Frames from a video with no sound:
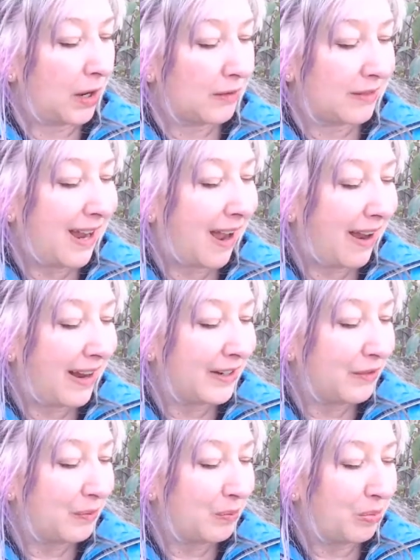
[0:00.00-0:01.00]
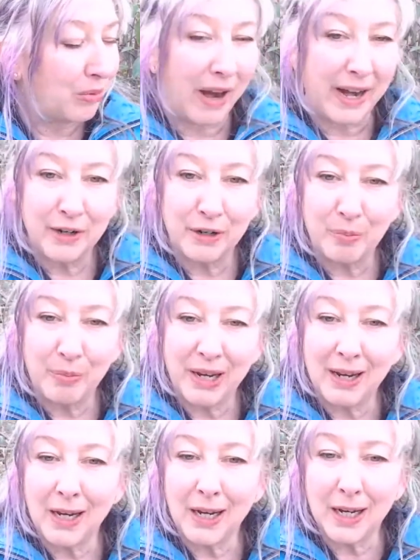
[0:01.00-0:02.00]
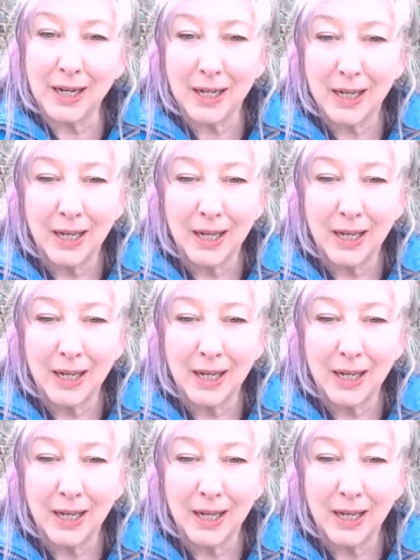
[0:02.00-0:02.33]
kind of brighter pink